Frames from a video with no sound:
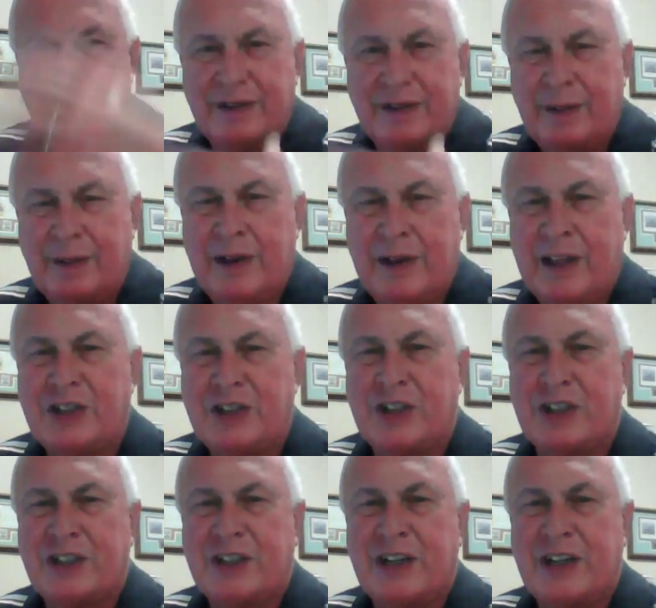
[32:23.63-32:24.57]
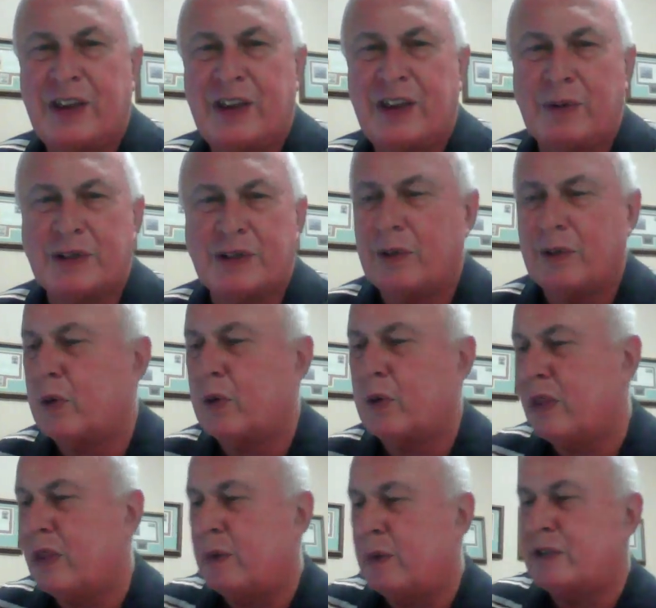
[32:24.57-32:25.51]
I mean, let's just say there was
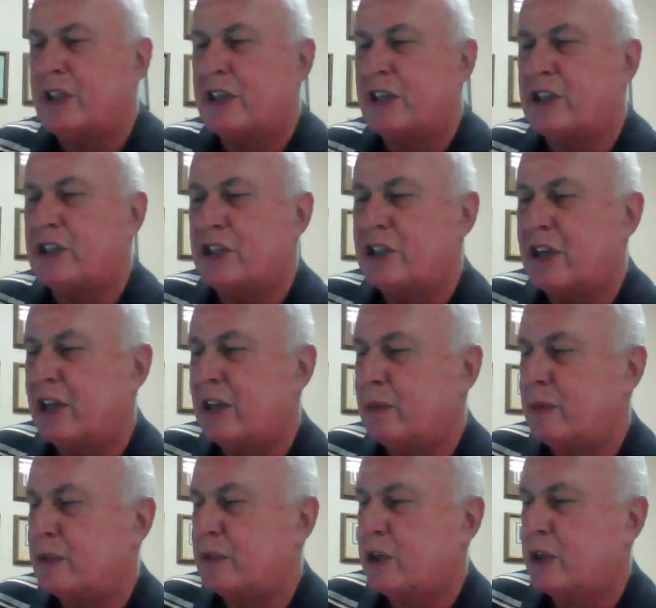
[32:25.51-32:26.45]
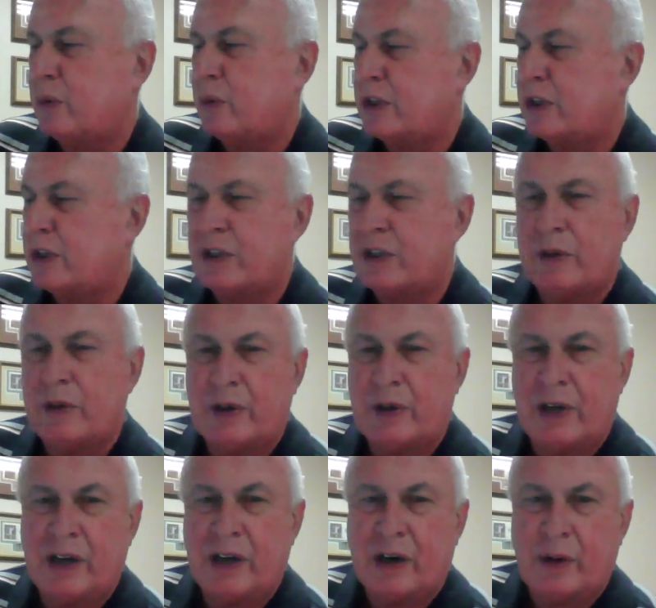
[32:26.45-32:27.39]
a question that we
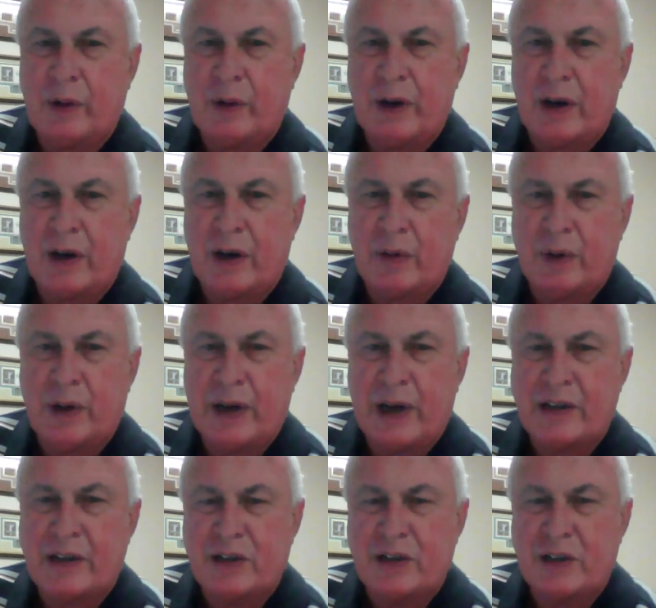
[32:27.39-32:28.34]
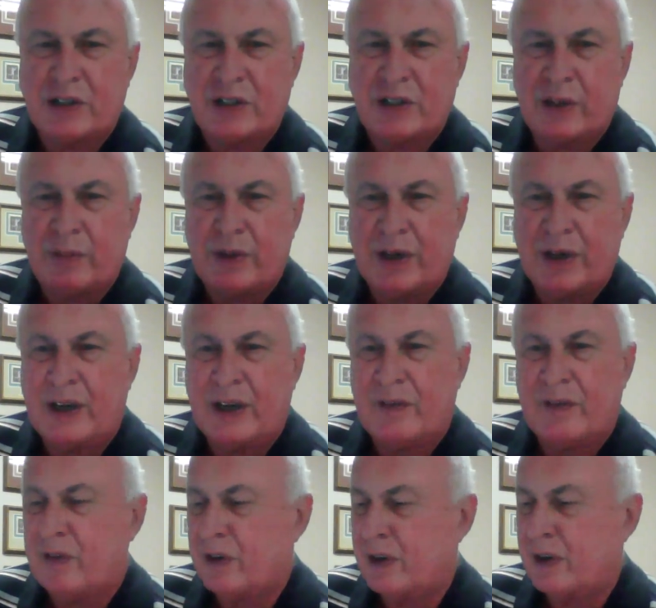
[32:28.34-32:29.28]
didn't agree on, and we answered something
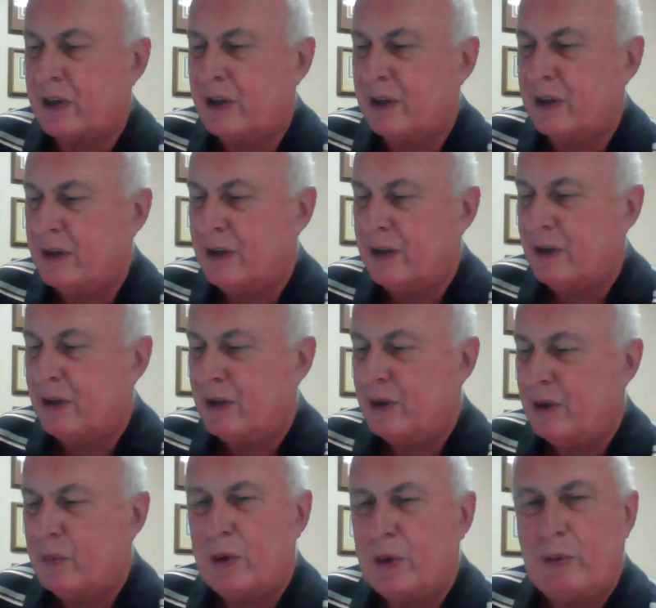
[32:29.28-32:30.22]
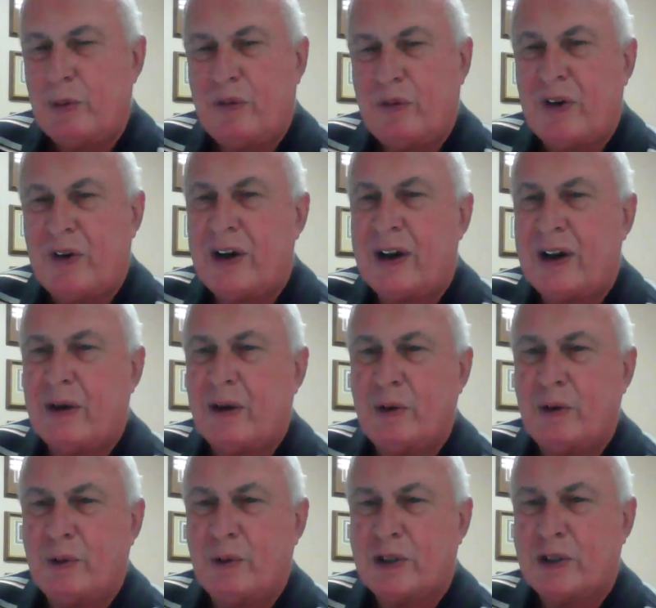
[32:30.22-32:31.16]
differently. Would we find
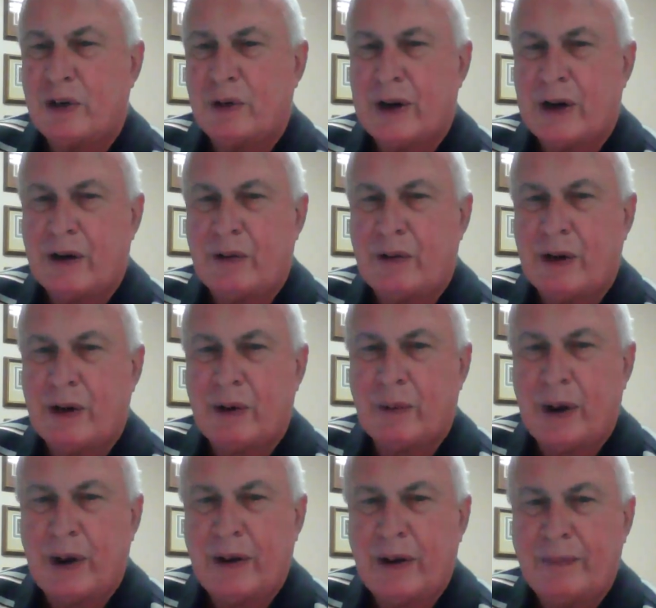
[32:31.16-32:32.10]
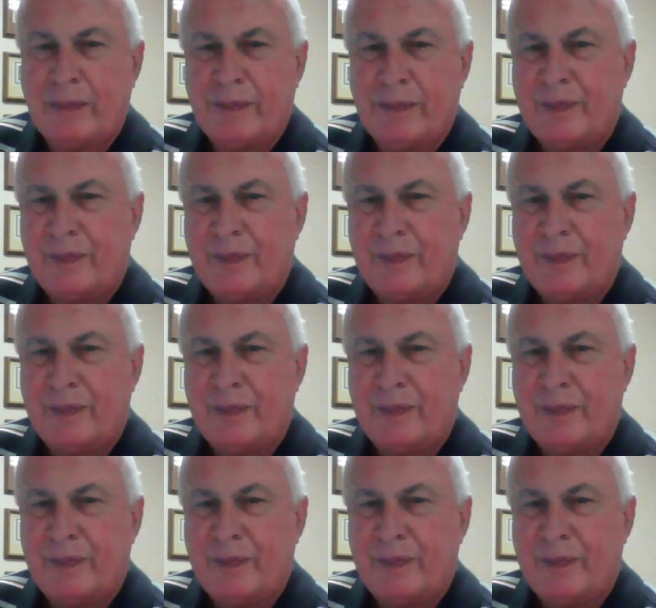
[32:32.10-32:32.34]
out who was correct right away?